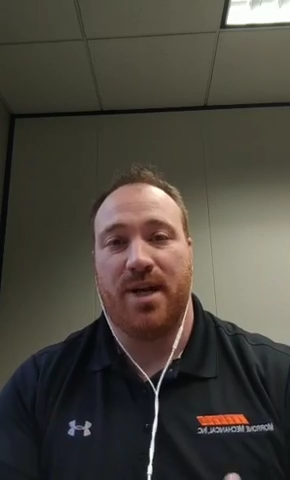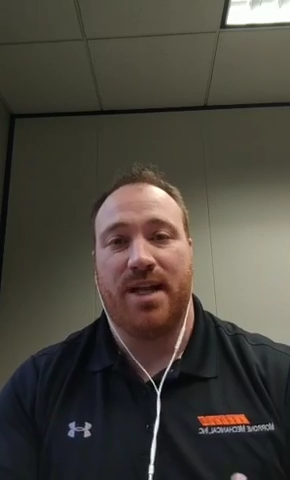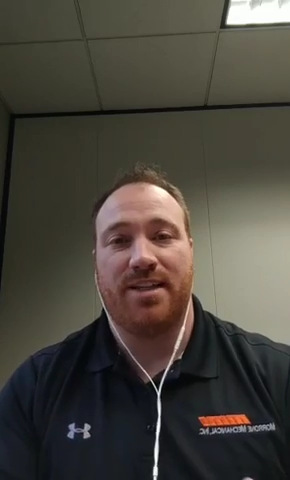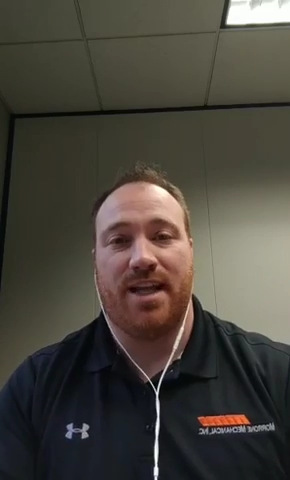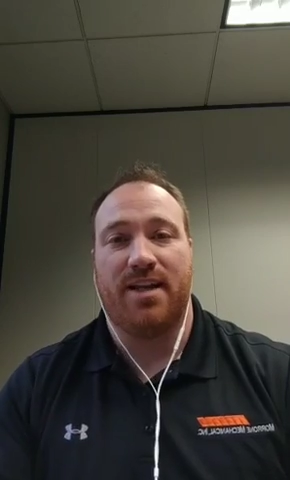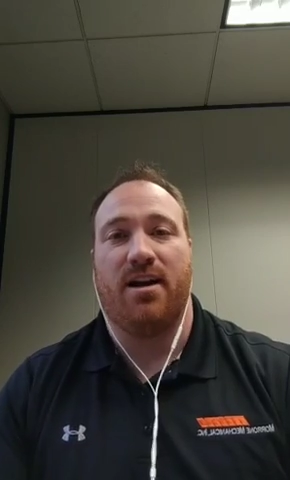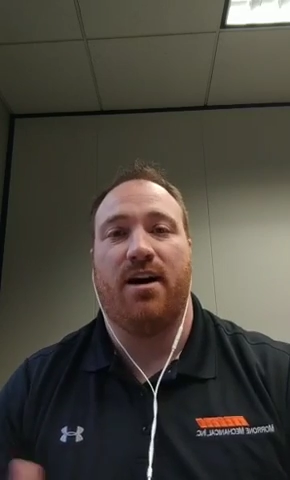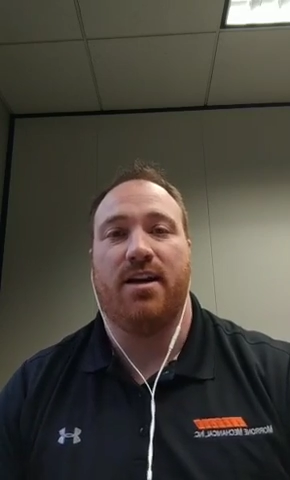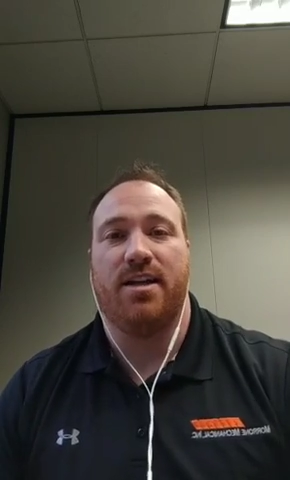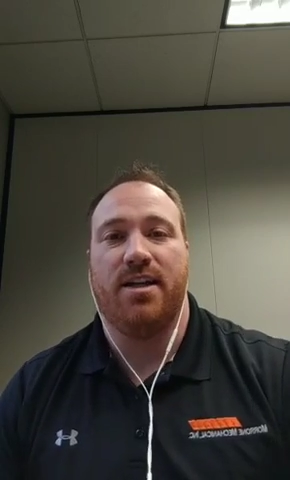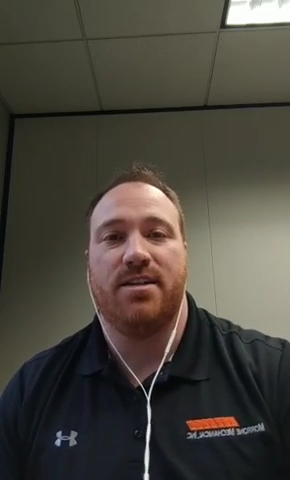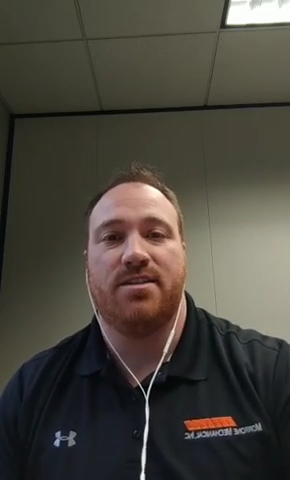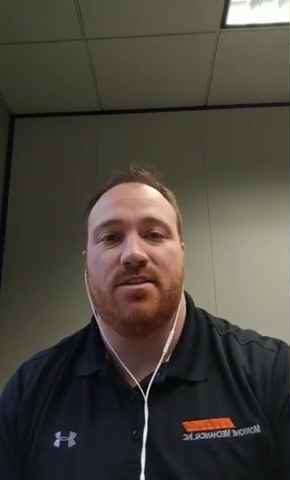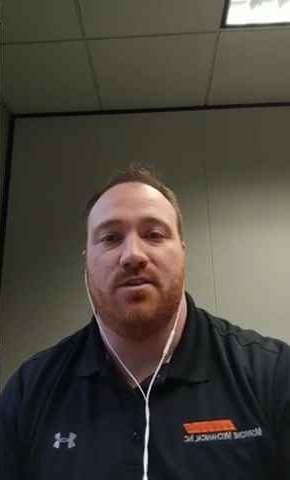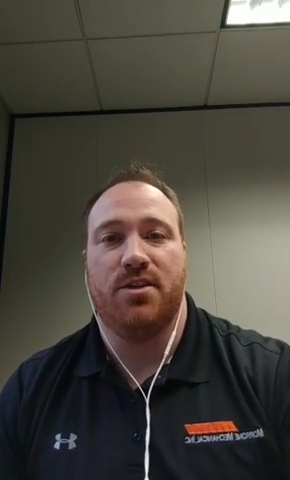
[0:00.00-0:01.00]
around that
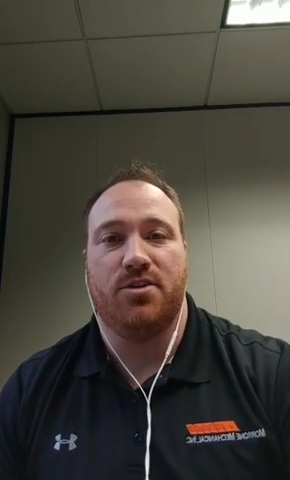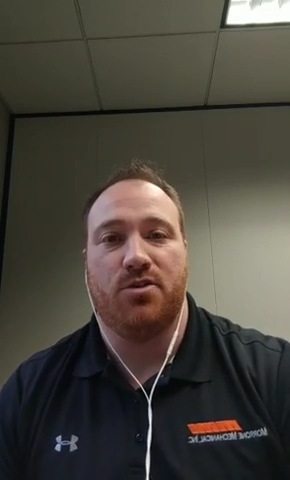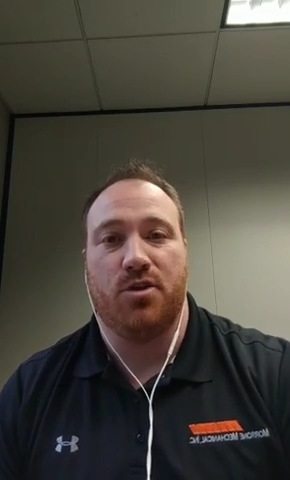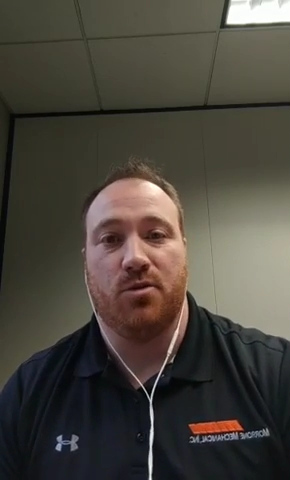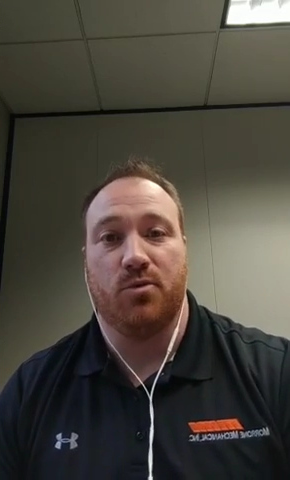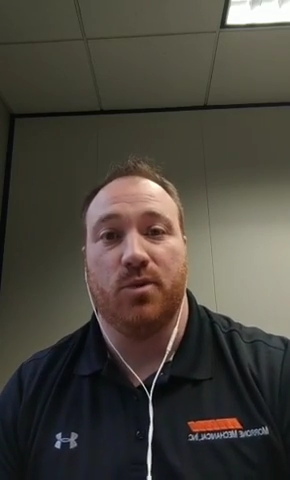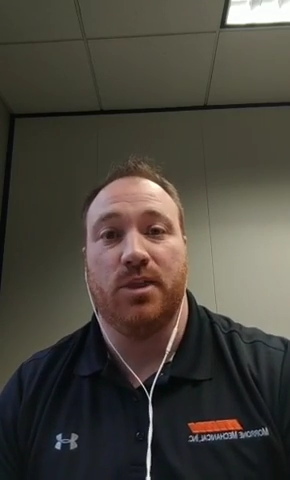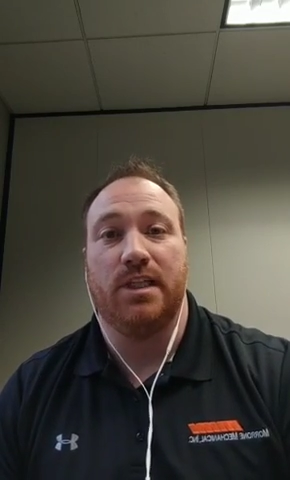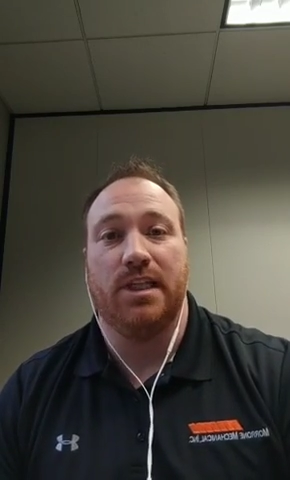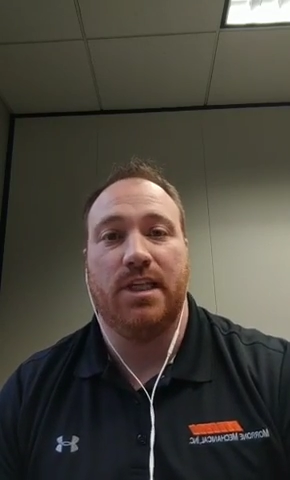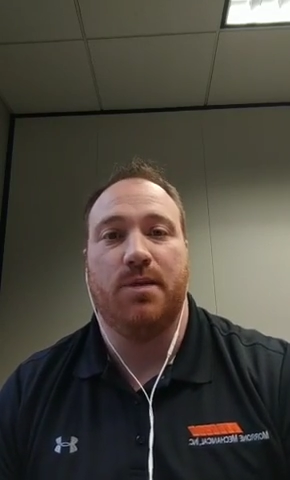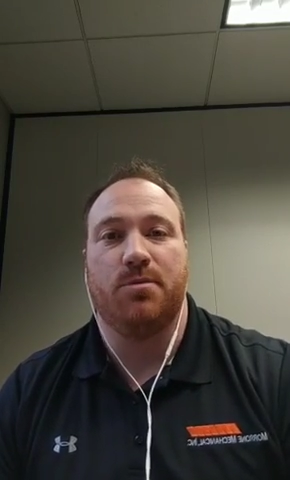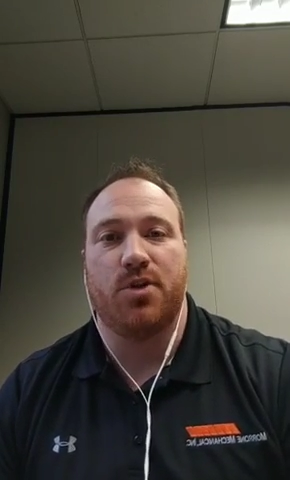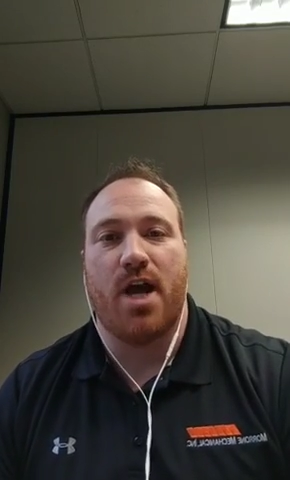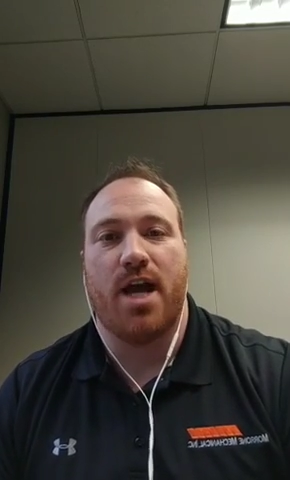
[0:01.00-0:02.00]
audience so that you could really
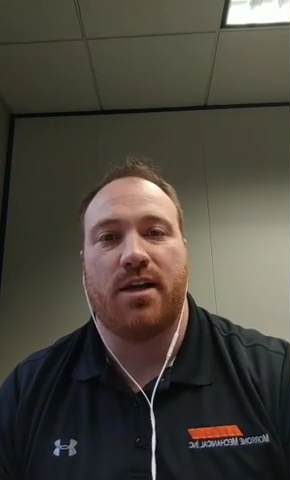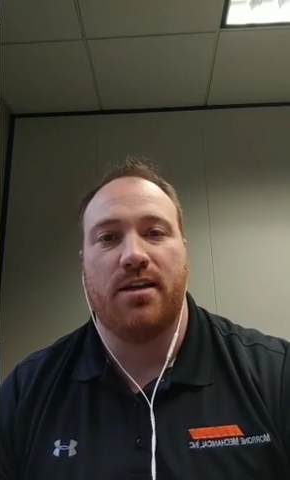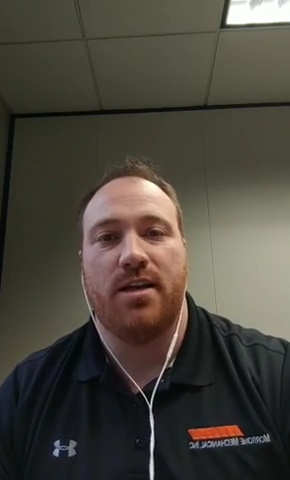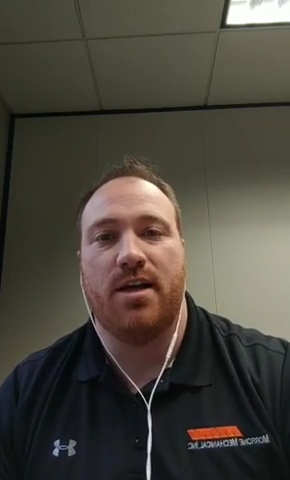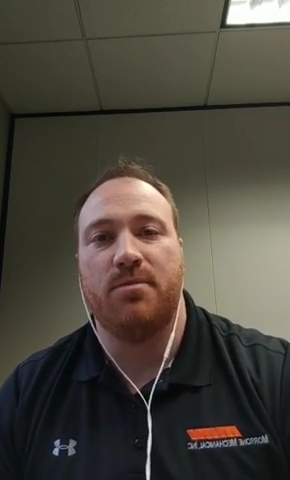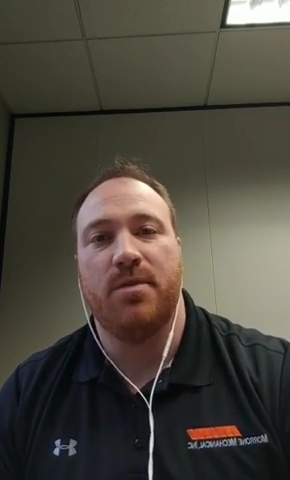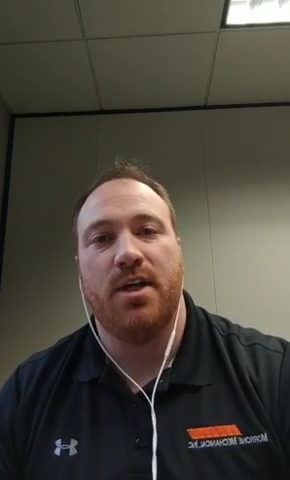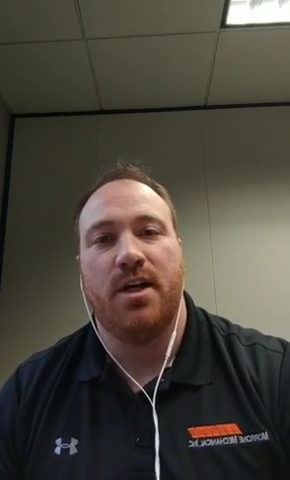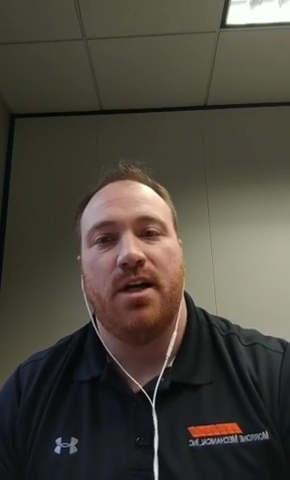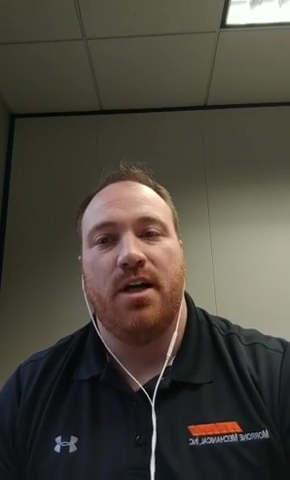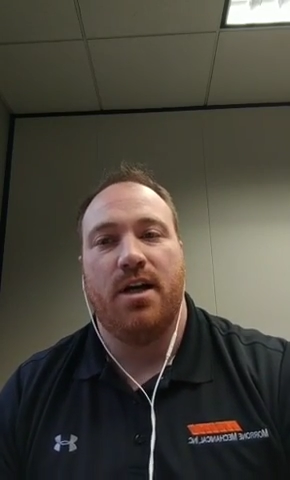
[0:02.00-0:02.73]
keep track of them